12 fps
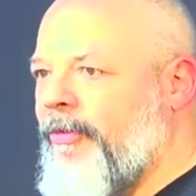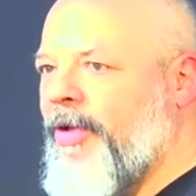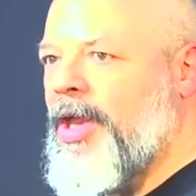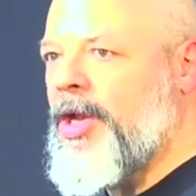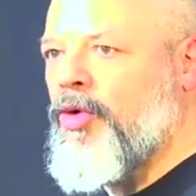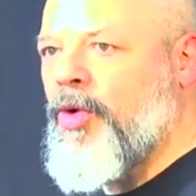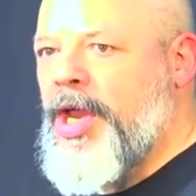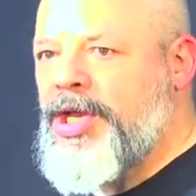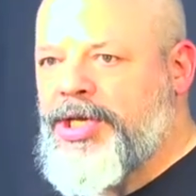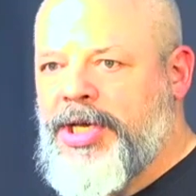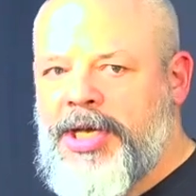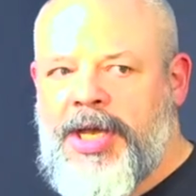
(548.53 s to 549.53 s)

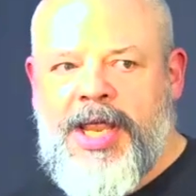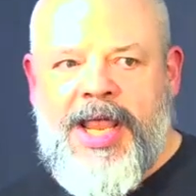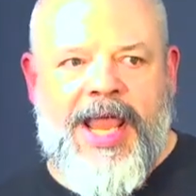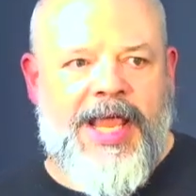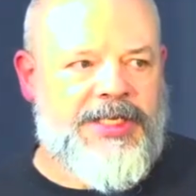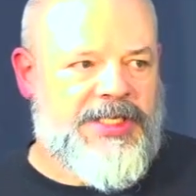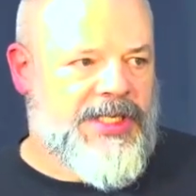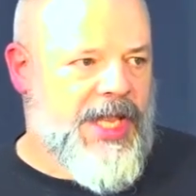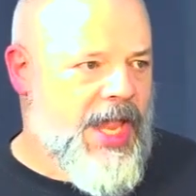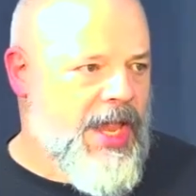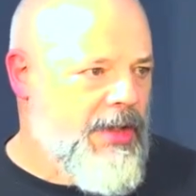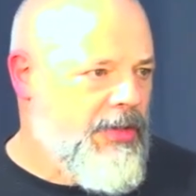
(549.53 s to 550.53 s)
integration and
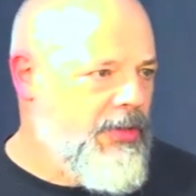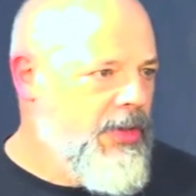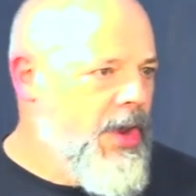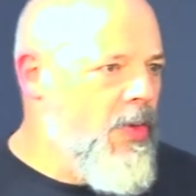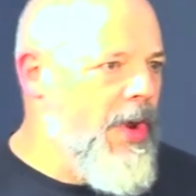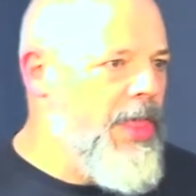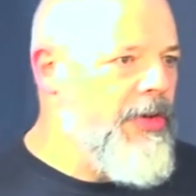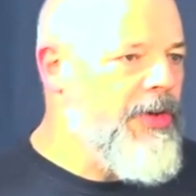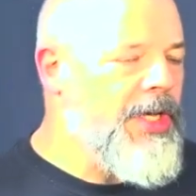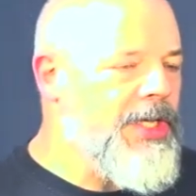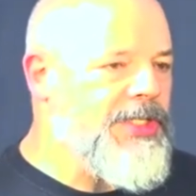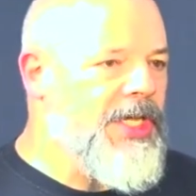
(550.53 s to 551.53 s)
scale. Whether
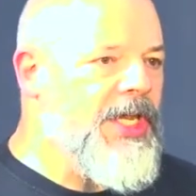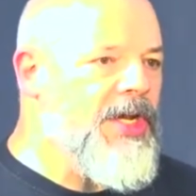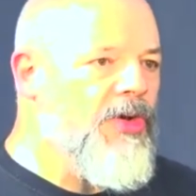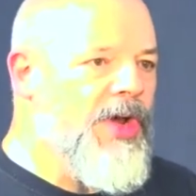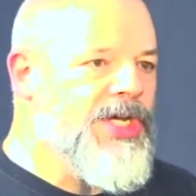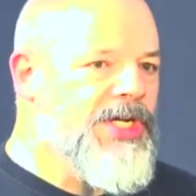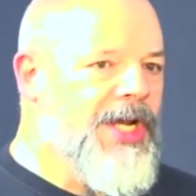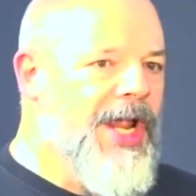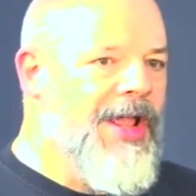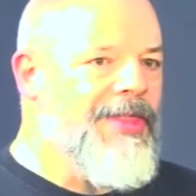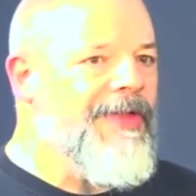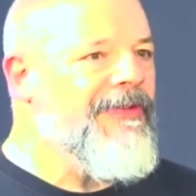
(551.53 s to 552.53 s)
it is integration
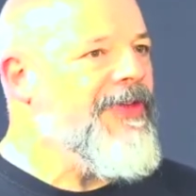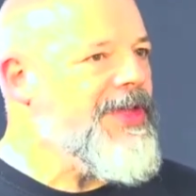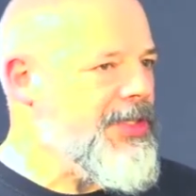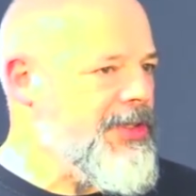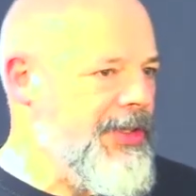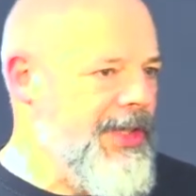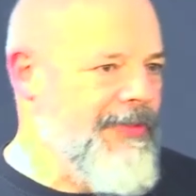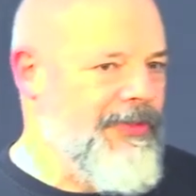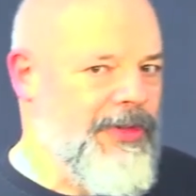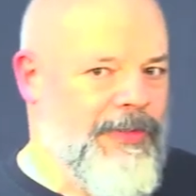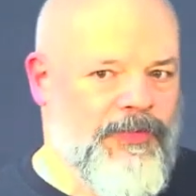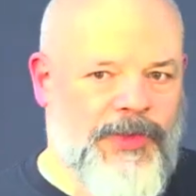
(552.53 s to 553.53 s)
at the physical
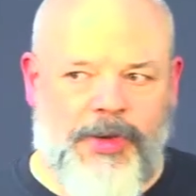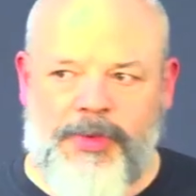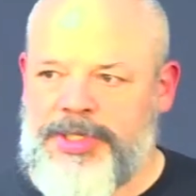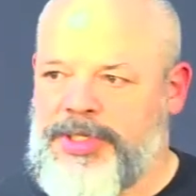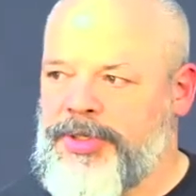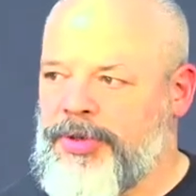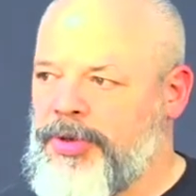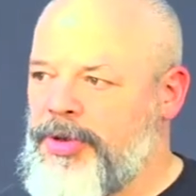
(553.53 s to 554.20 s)
level. We just turned